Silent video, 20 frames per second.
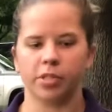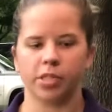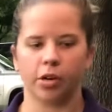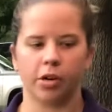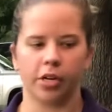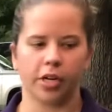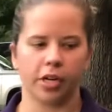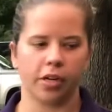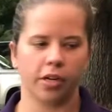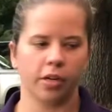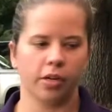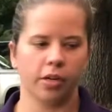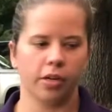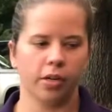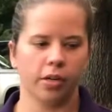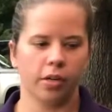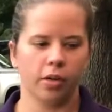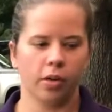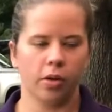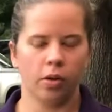starting.
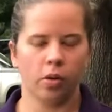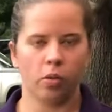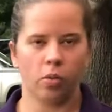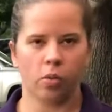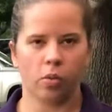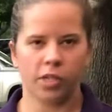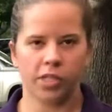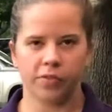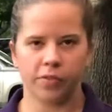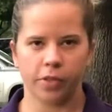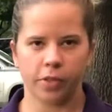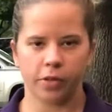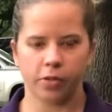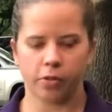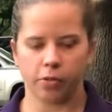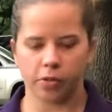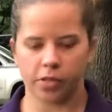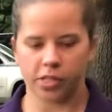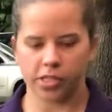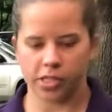Once the
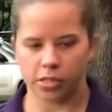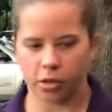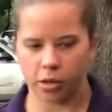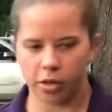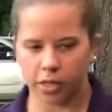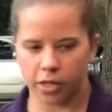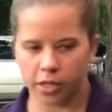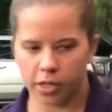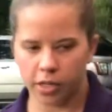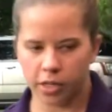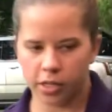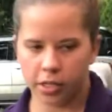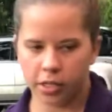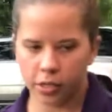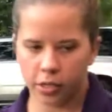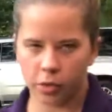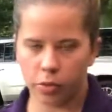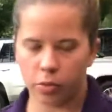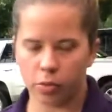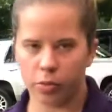vehicle is started,
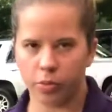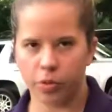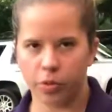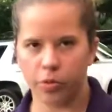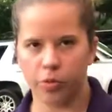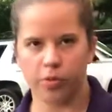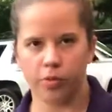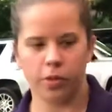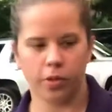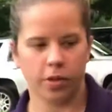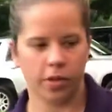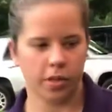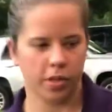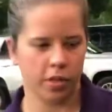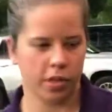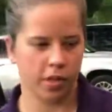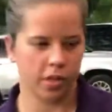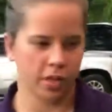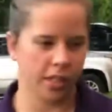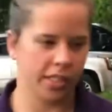you'll remove
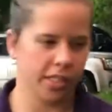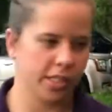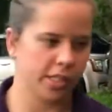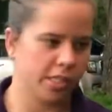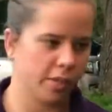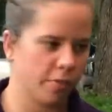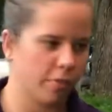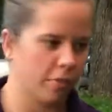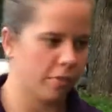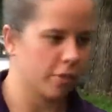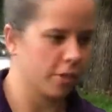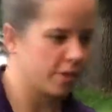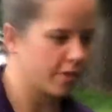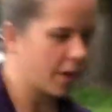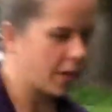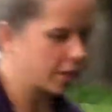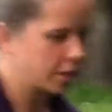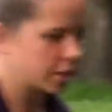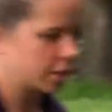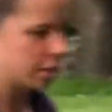the leads in reverse
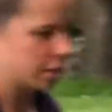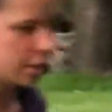fashion,